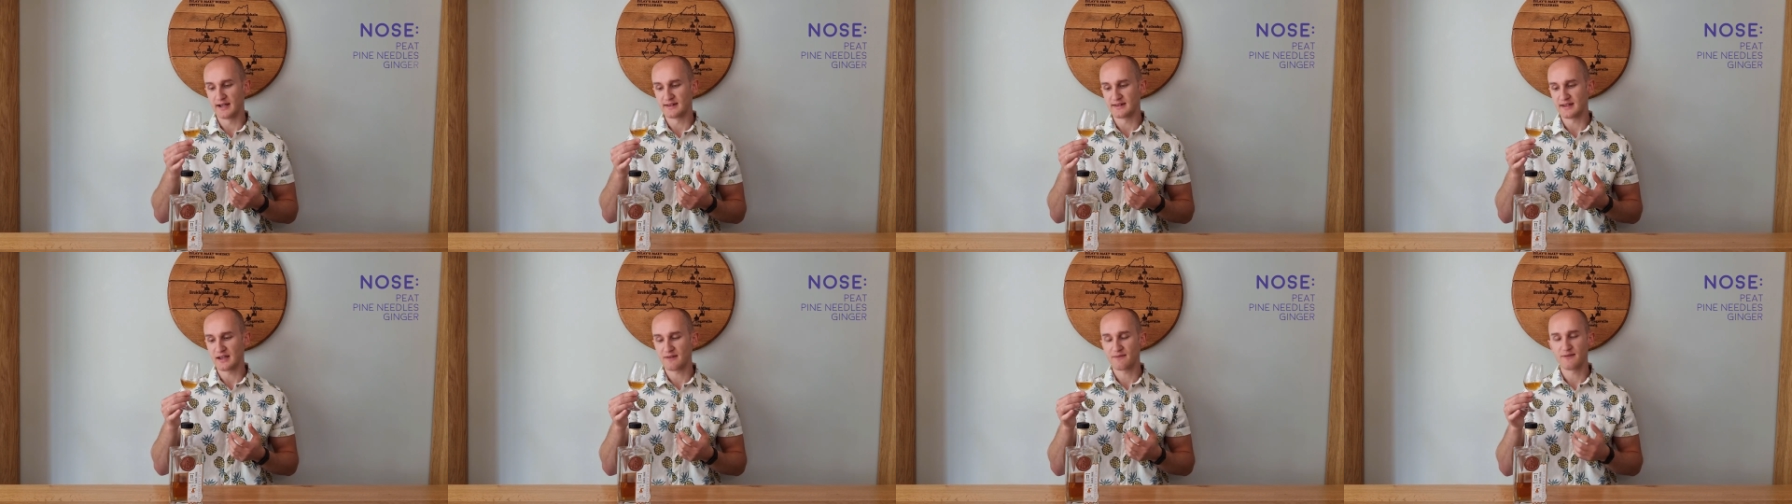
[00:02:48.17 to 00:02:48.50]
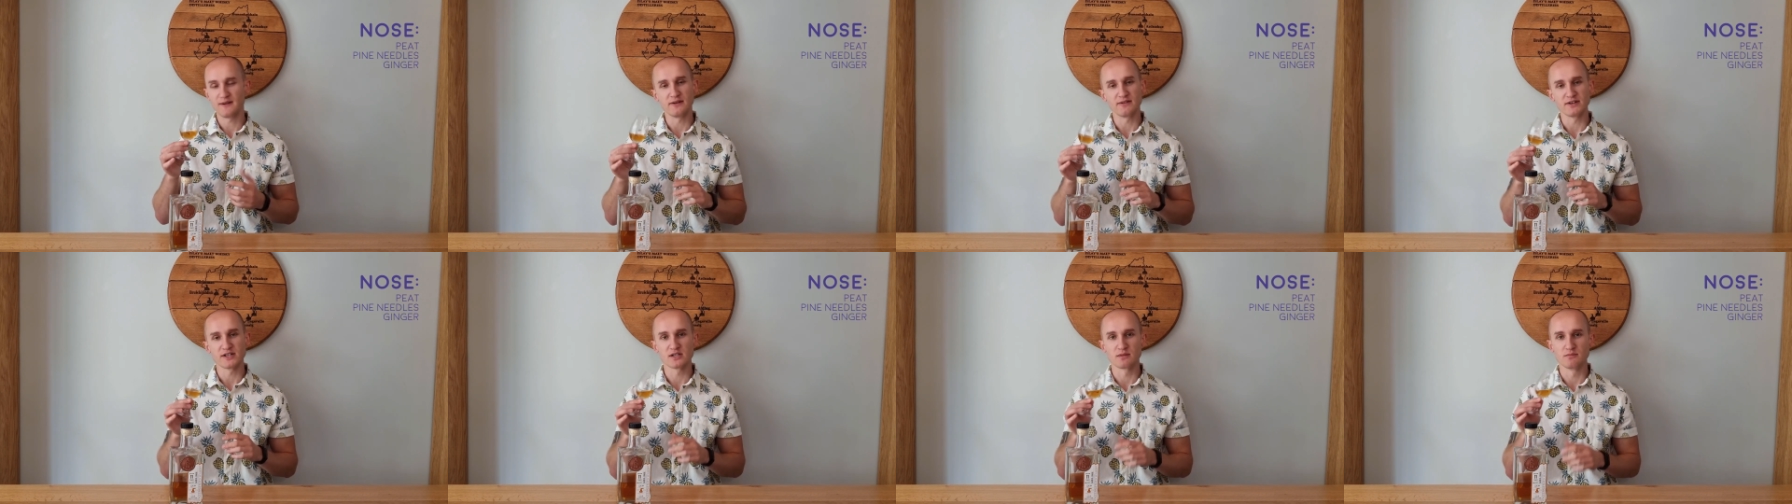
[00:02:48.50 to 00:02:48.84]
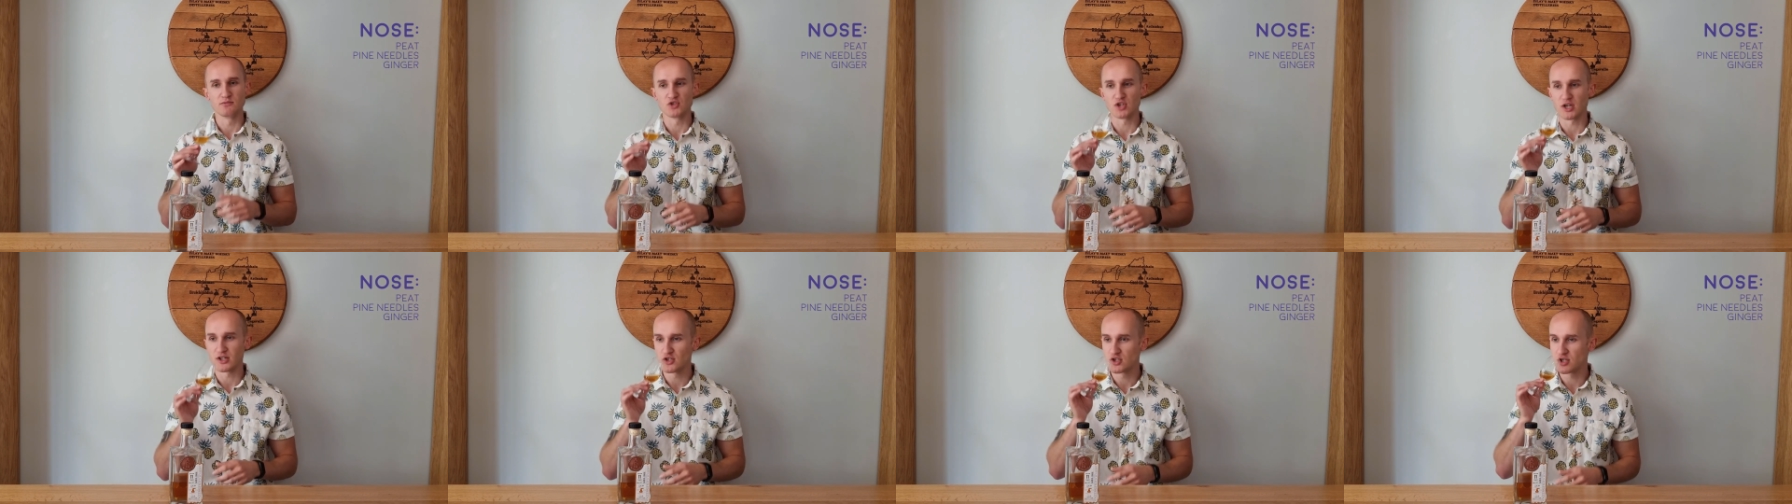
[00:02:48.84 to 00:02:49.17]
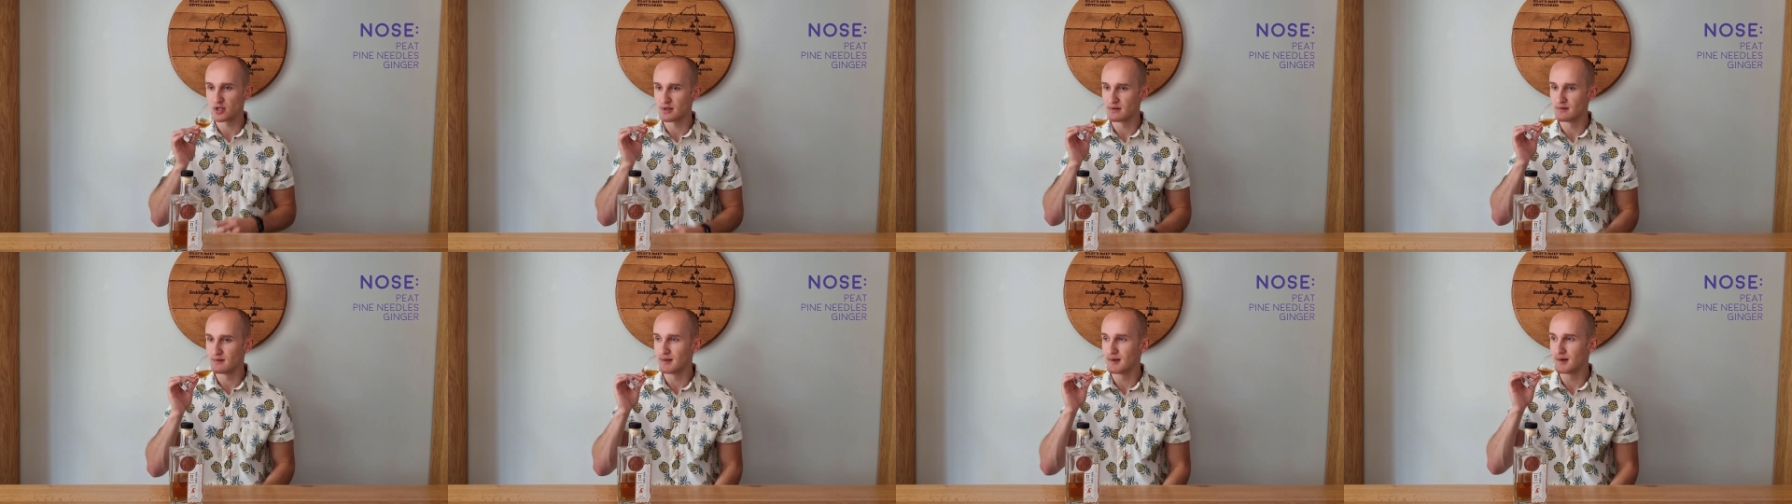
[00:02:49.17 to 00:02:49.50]
definitely some ginger
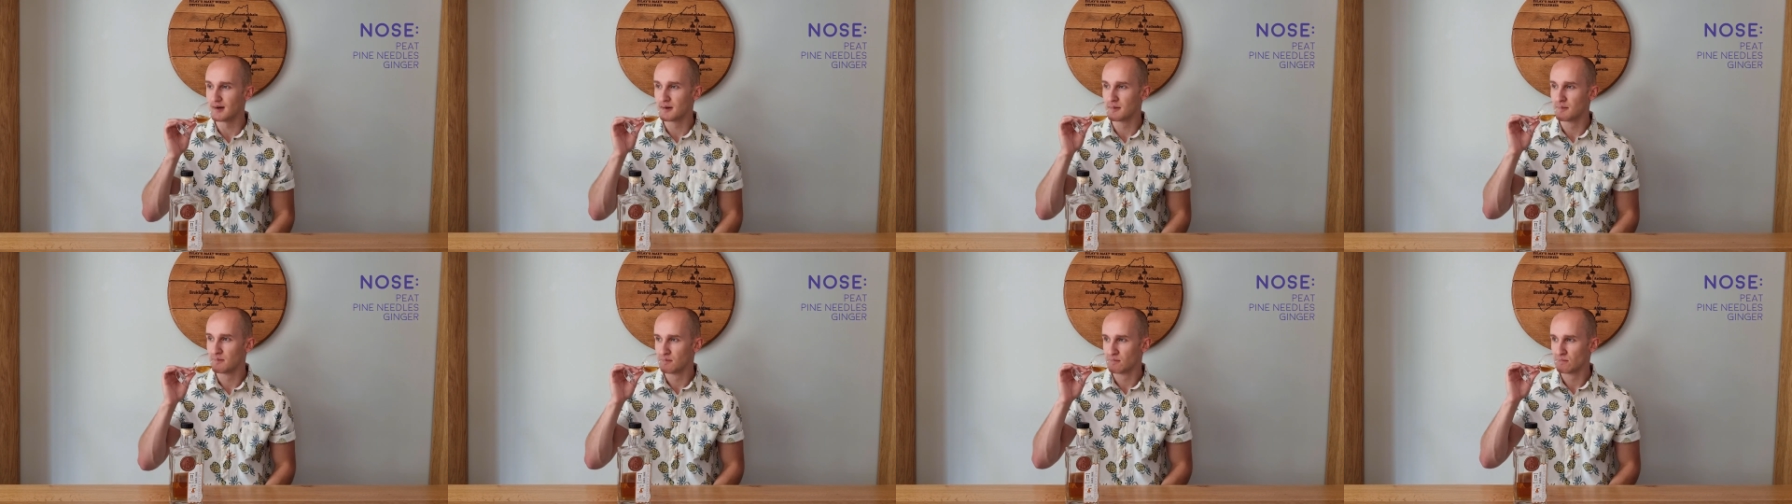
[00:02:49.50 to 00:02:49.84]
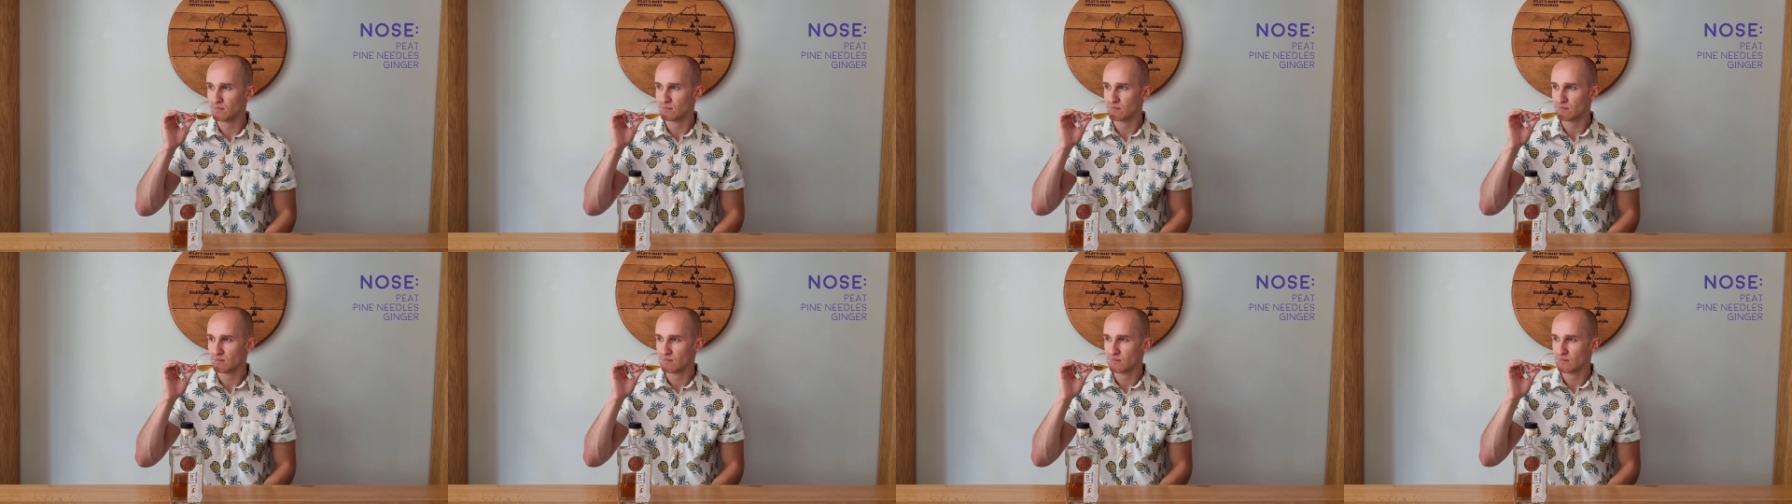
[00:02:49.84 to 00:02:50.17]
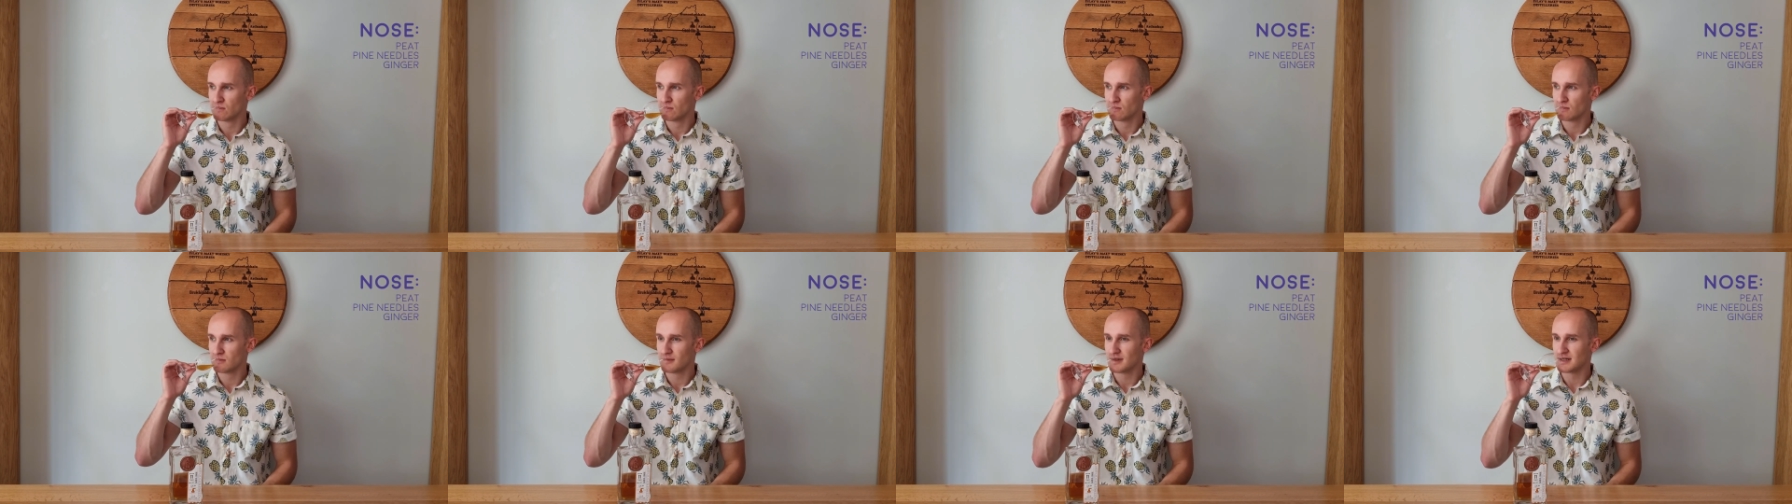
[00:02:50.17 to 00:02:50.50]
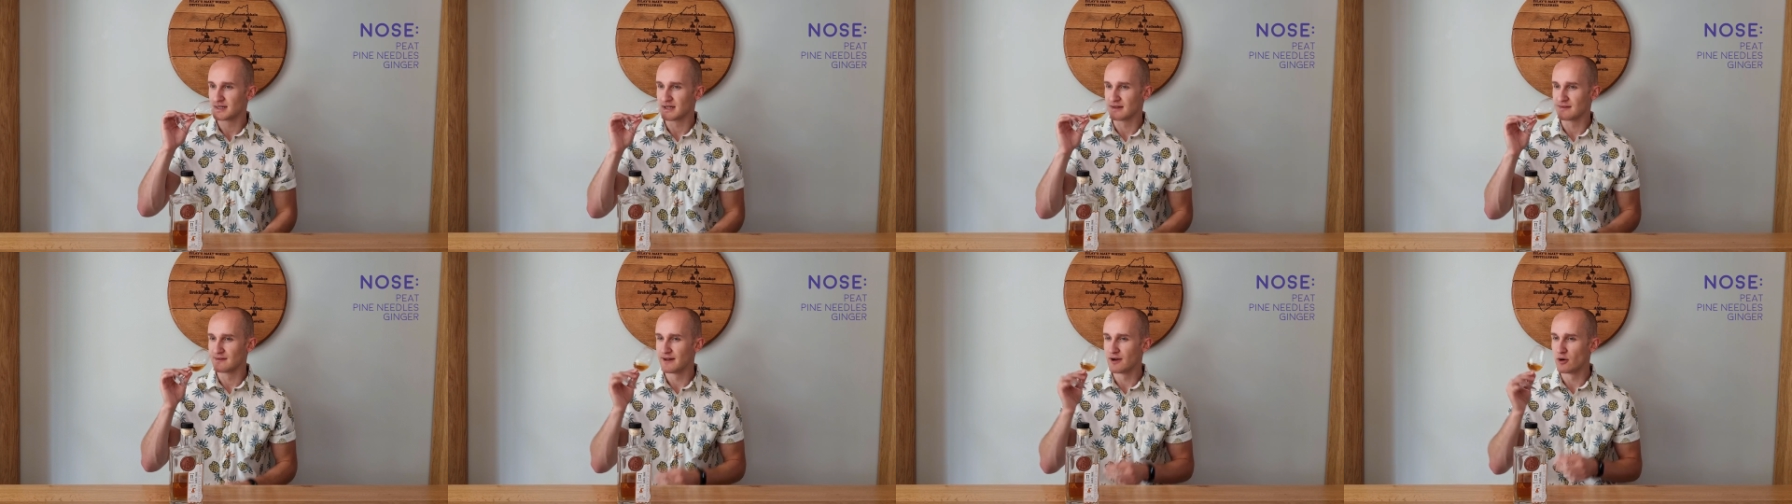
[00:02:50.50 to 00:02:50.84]
in there. It's
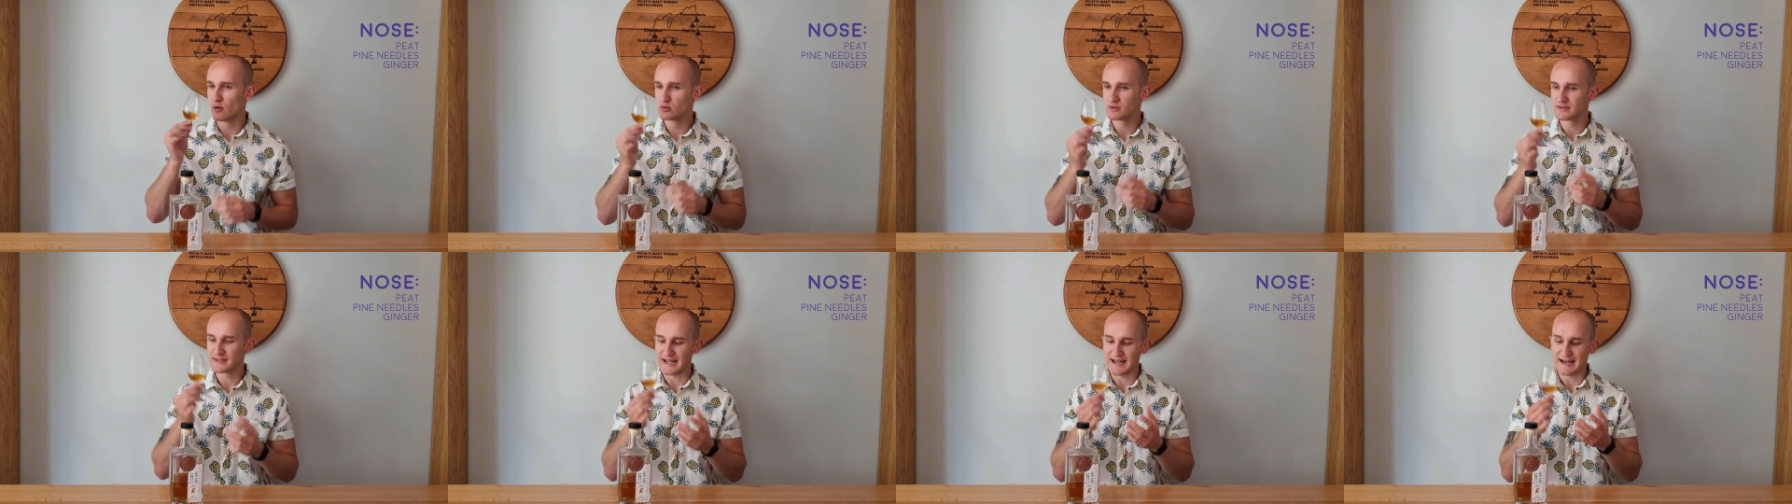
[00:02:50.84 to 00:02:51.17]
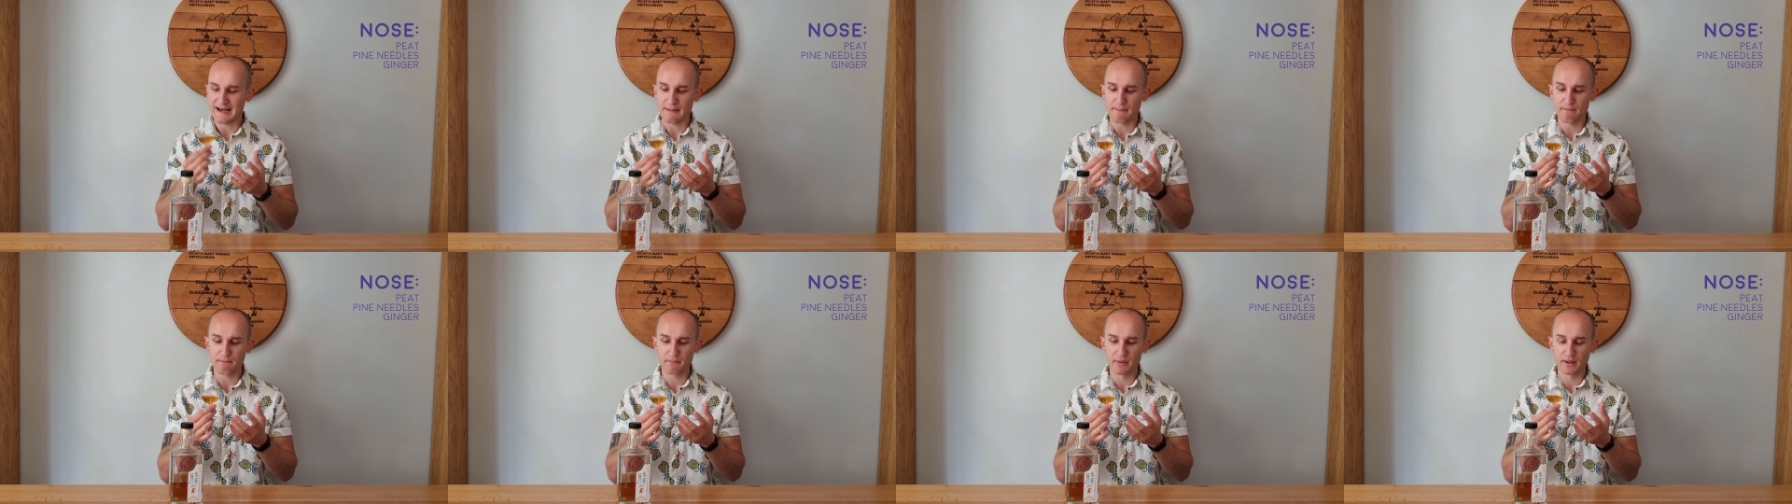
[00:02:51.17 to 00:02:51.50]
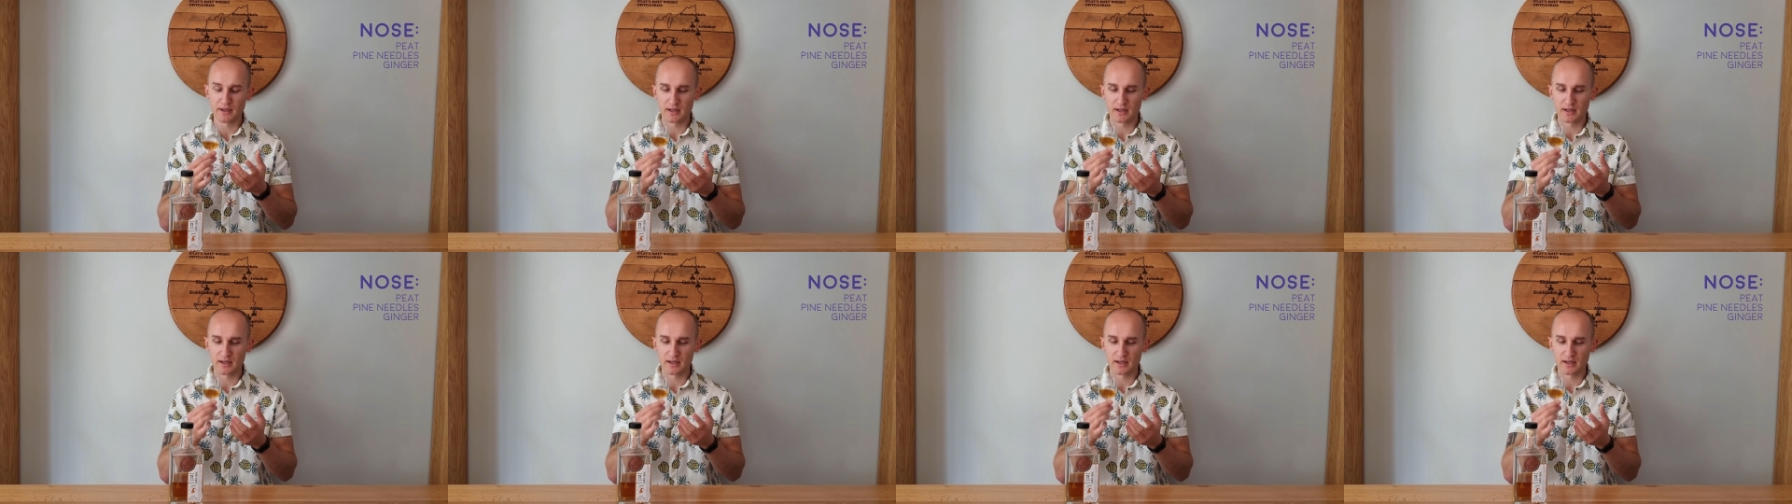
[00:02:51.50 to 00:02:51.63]
a little damp,